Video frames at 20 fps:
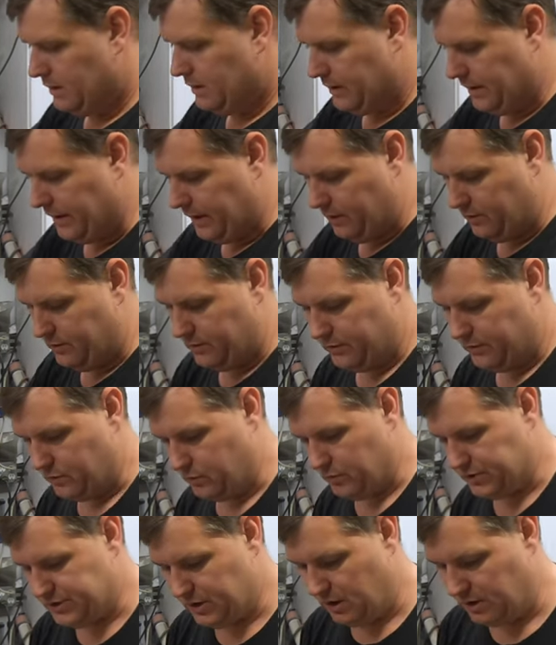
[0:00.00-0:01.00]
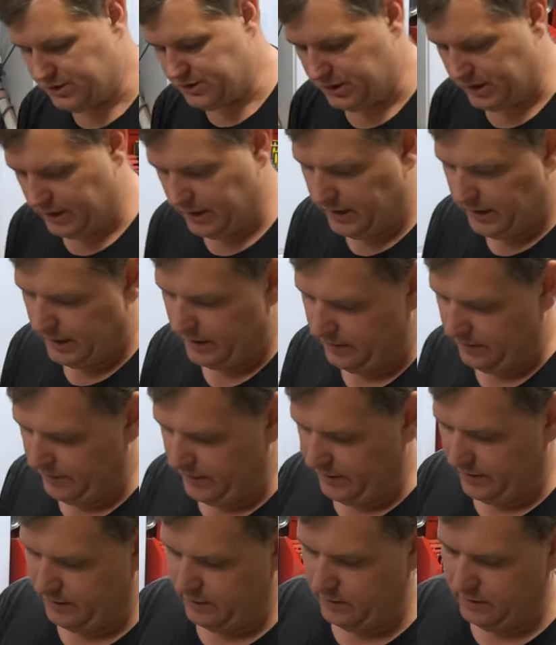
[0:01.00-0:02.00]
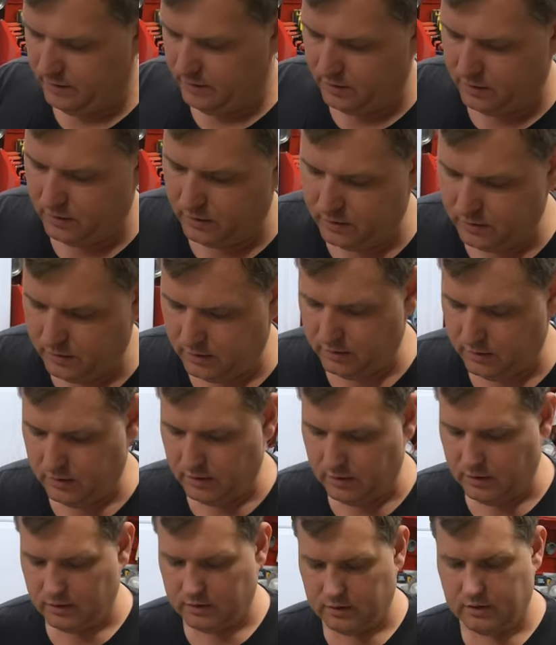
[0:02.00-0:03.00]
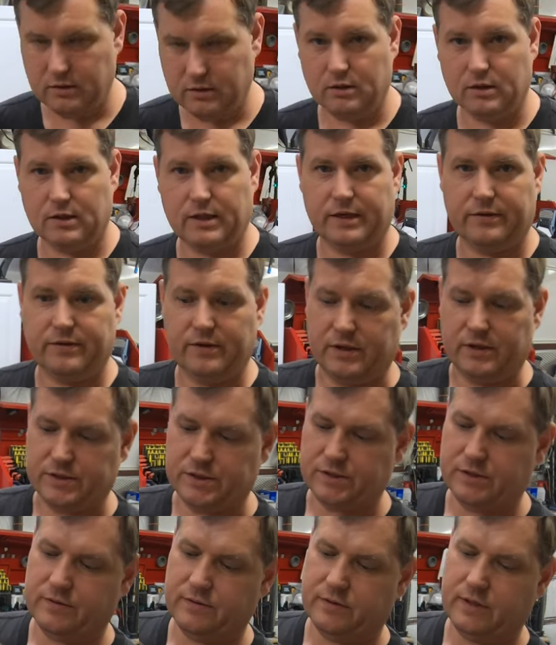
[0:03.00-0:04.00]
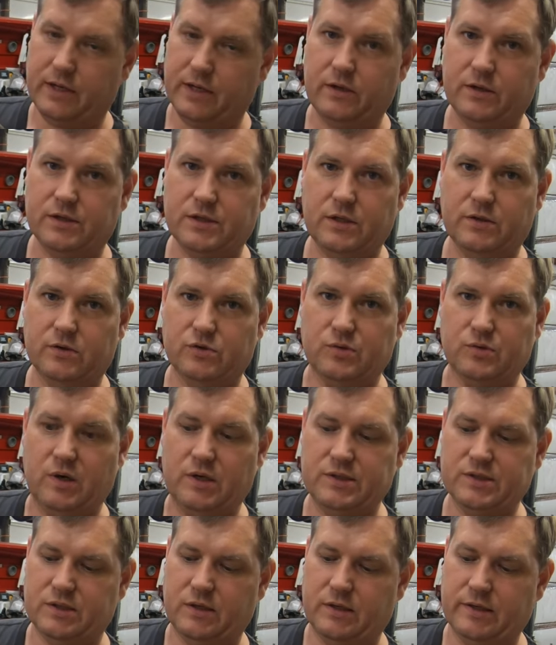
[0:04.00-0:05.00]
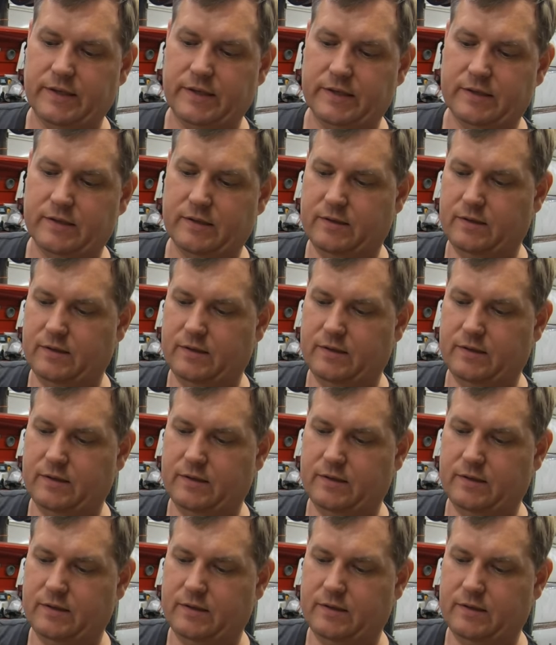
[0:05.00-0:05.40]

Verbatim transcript: Now, the results you get out of that going to look like this. Now you can see there's rust on that.